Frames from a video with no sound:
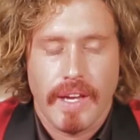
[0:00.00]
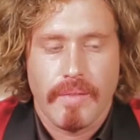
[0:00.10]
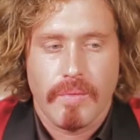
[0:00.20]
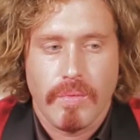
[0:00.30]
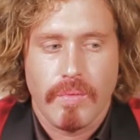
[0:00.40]

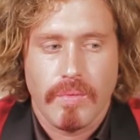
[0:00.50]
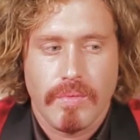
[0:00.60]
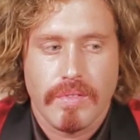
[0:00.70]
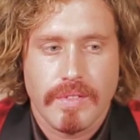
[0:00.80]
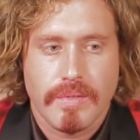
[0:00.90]
I
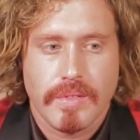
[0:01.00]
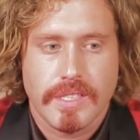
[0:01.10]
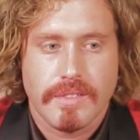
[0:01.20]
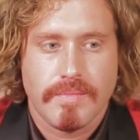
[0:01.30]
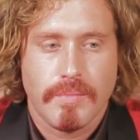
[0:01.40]

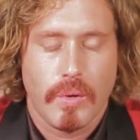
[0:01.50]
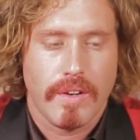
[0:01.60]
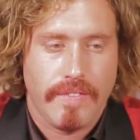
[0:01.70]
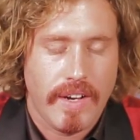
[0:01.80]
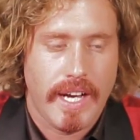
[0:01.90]
was
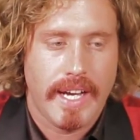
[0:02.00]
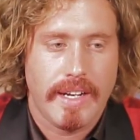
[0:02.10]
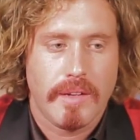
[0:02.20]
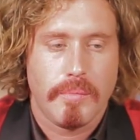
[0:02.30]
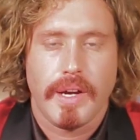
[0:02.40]
mortified
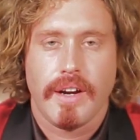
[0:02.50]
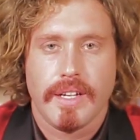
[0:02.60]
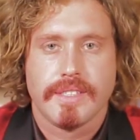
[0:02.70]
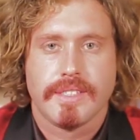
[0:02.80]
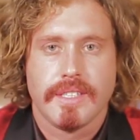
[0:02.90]
and
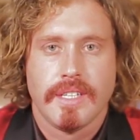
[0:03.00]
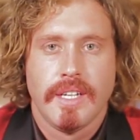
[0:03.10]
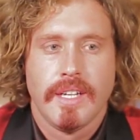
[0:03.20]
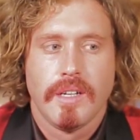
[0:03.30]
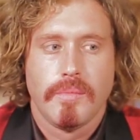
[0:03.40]
embarrassed
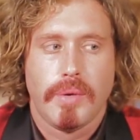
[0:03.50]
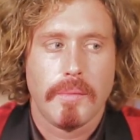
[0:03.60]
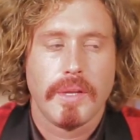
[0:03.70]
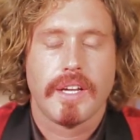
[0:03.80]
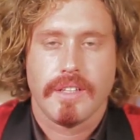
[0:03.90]

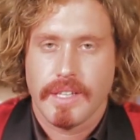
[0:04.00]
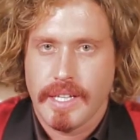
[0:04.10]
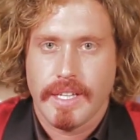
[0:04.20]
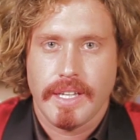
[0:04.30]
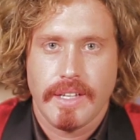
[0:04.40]

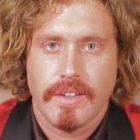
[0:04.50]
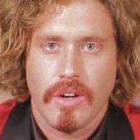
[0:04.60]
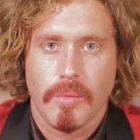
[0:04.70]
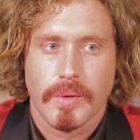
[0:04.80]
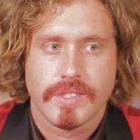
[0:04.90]
publicly in
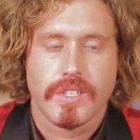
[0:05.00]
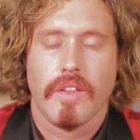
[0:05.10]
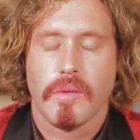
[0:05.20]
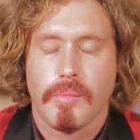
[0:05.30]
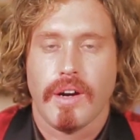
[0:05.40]
almost
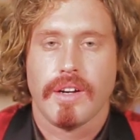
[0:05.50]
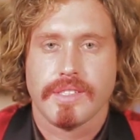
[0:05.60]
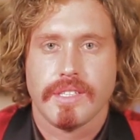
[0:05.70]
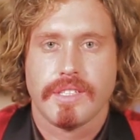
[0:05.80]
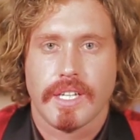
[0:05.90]
all the
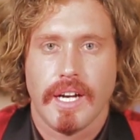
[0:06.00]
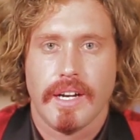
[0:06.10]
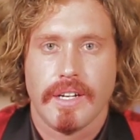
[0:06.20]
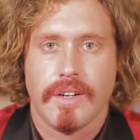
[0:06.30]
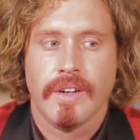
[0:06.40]
bars in
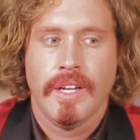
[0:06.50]
Chicago.